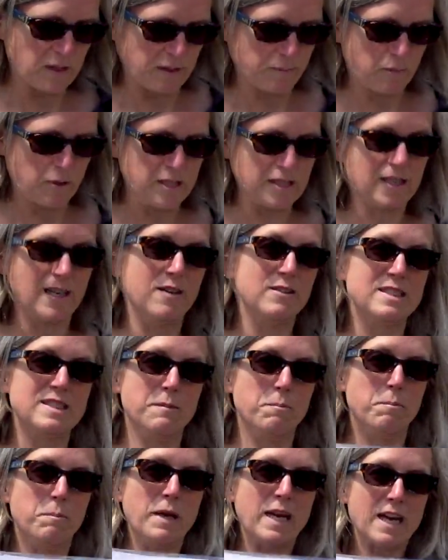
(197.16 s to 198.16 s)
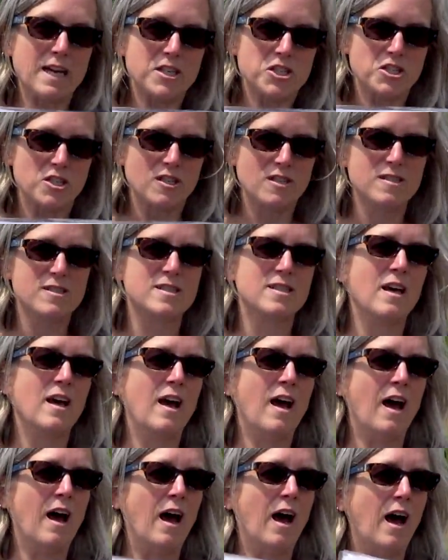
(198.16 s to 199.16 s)
printed out some pictures
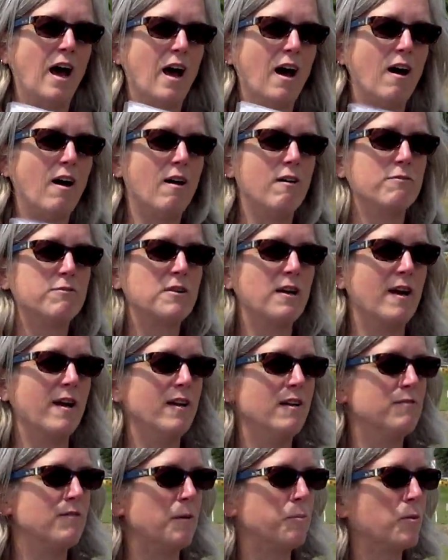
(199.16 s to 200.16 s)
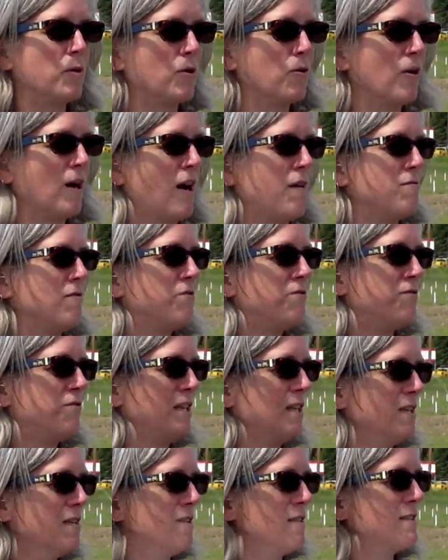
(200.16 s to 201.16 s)
of kind of a
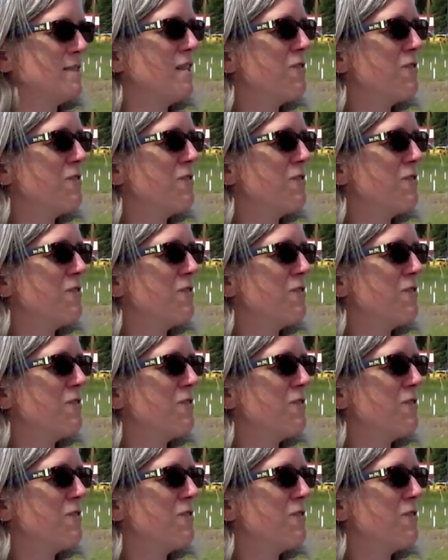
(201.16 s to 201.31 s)
field,